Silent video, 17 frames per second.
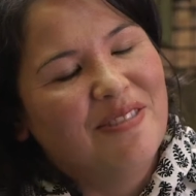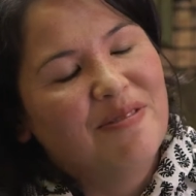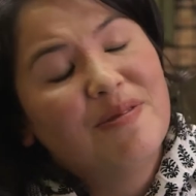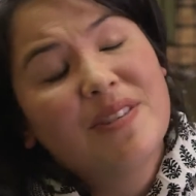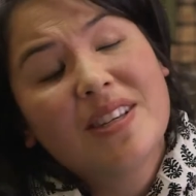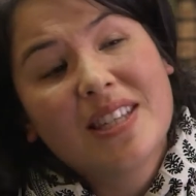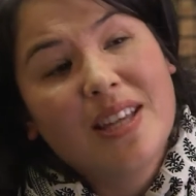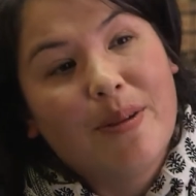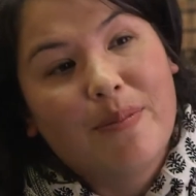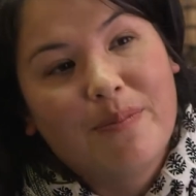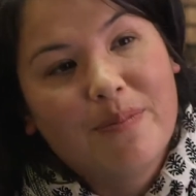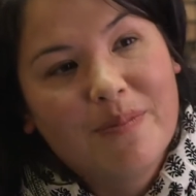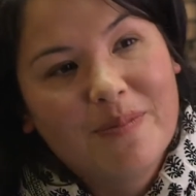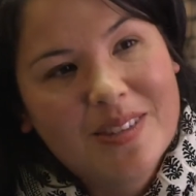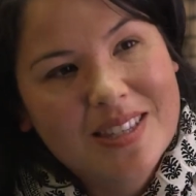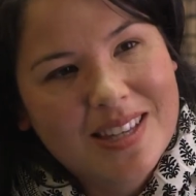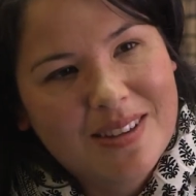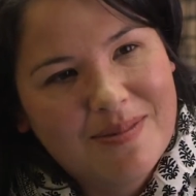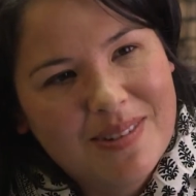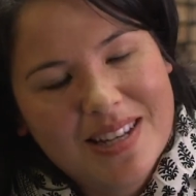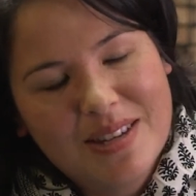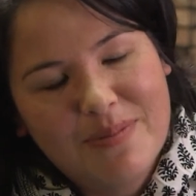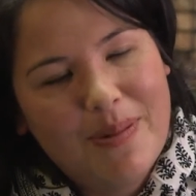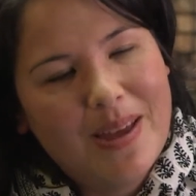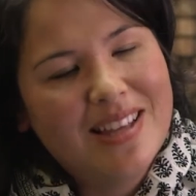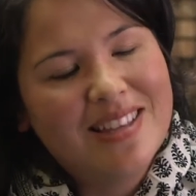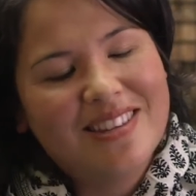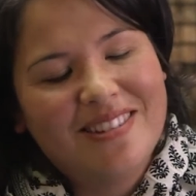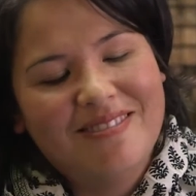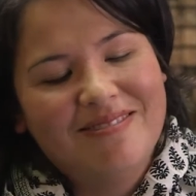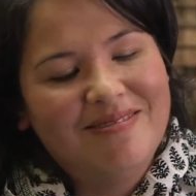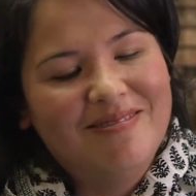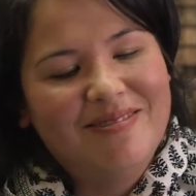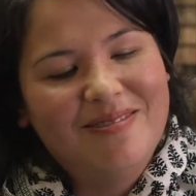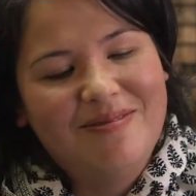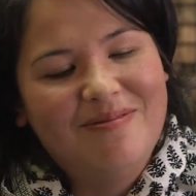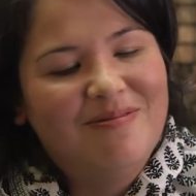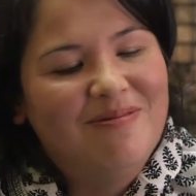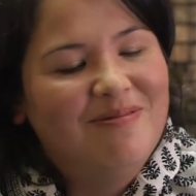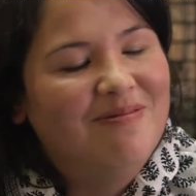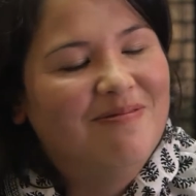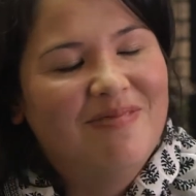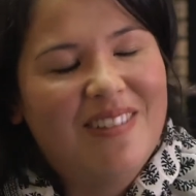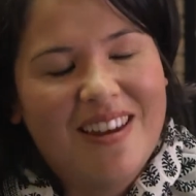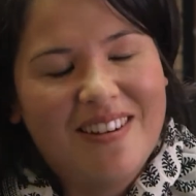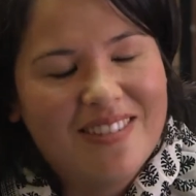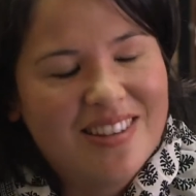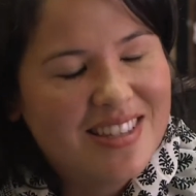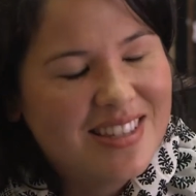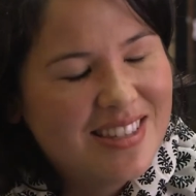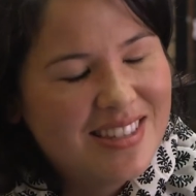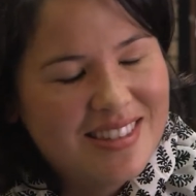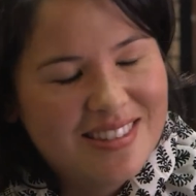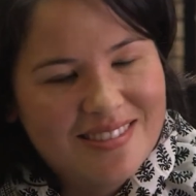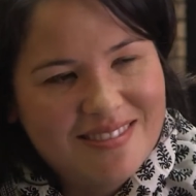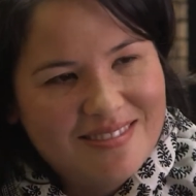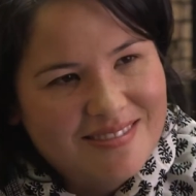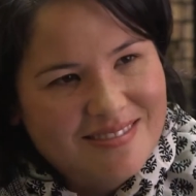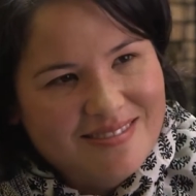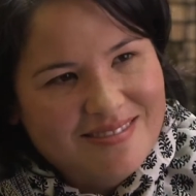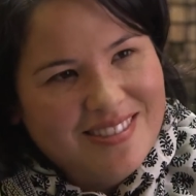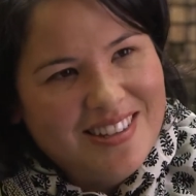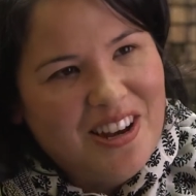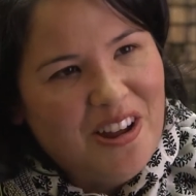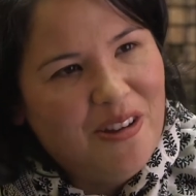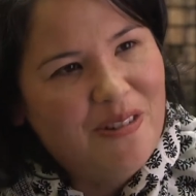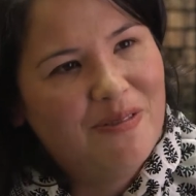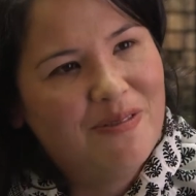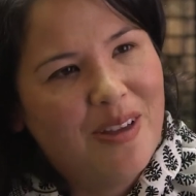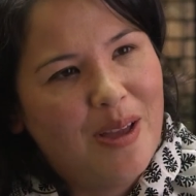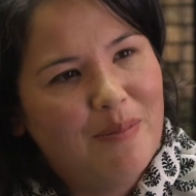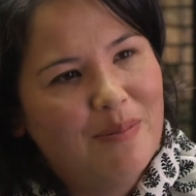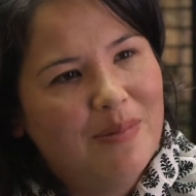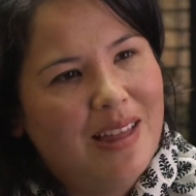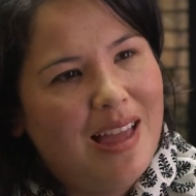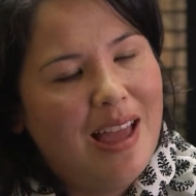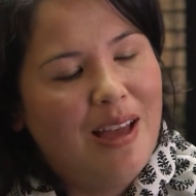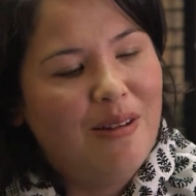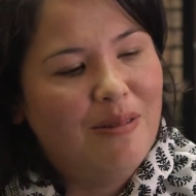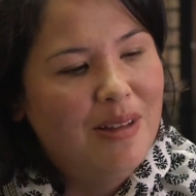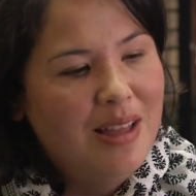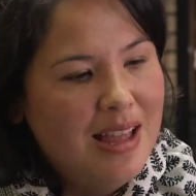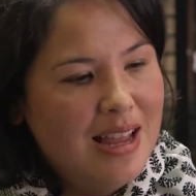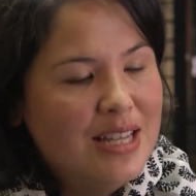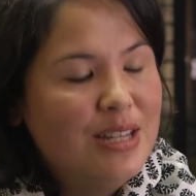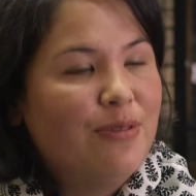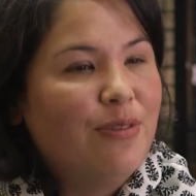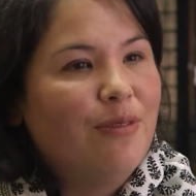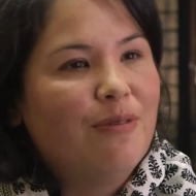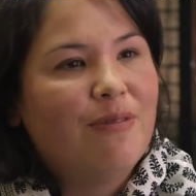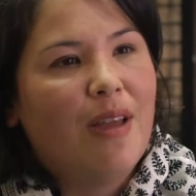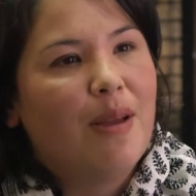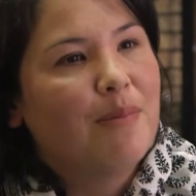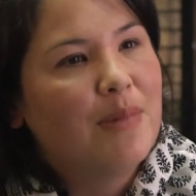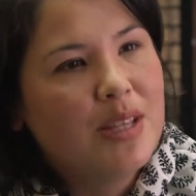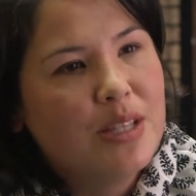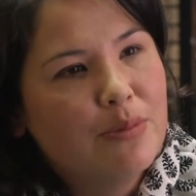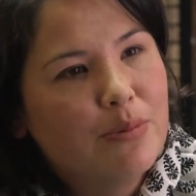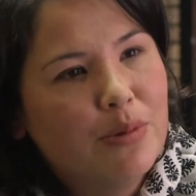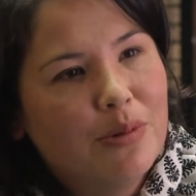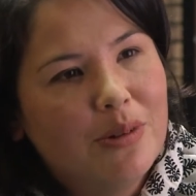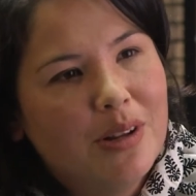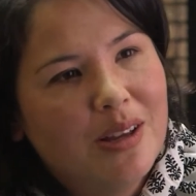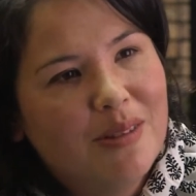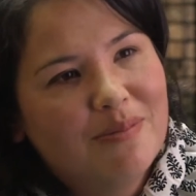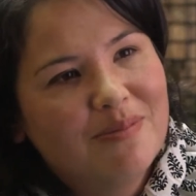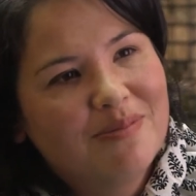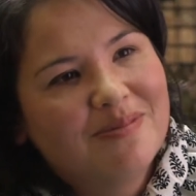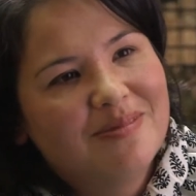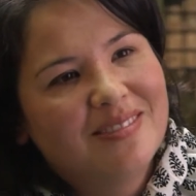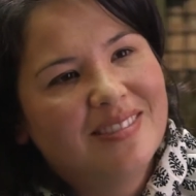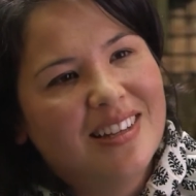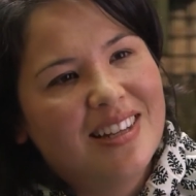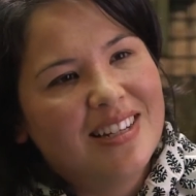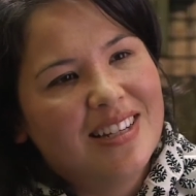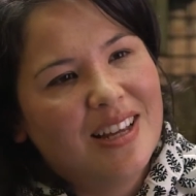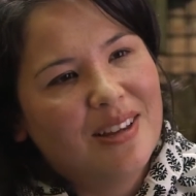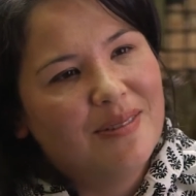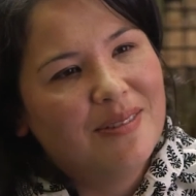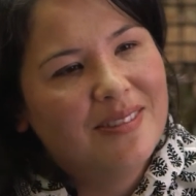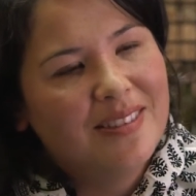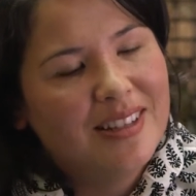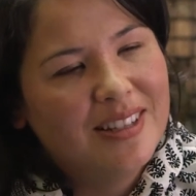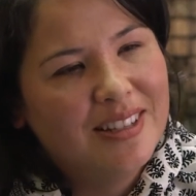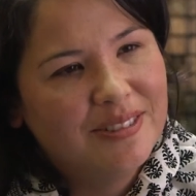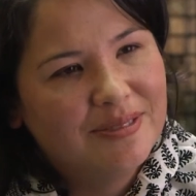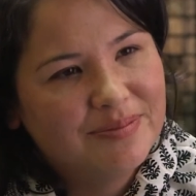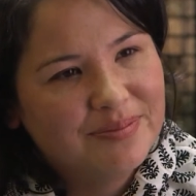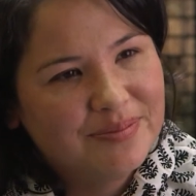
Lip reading: For some, it depends on various, how different families are brought up, that type of thing.